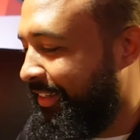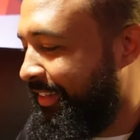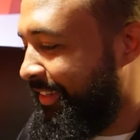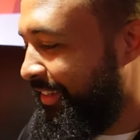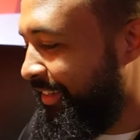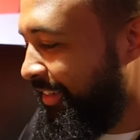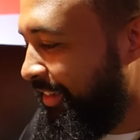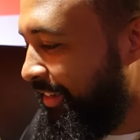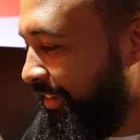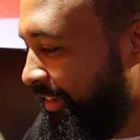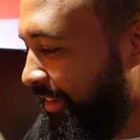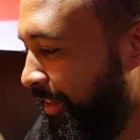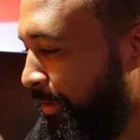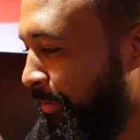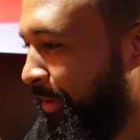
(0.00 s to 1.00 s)

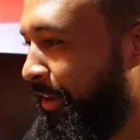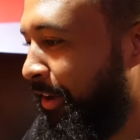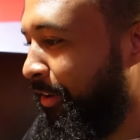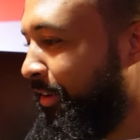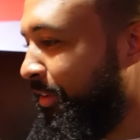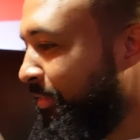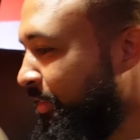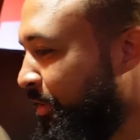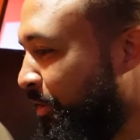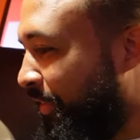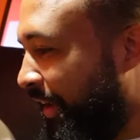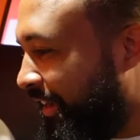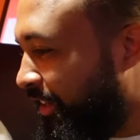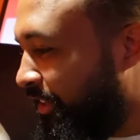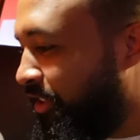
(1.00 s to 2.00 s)
Here we go. We've
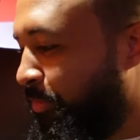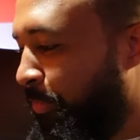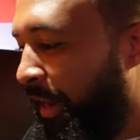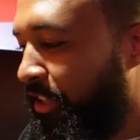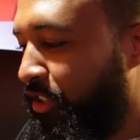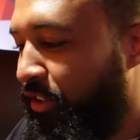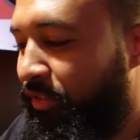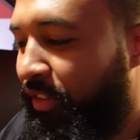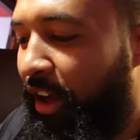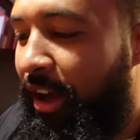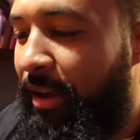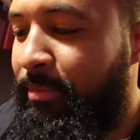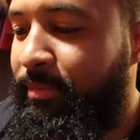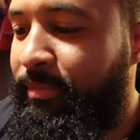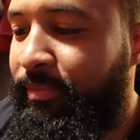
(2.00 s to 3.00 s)
had a splash of
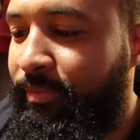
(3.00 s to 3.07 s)
lime.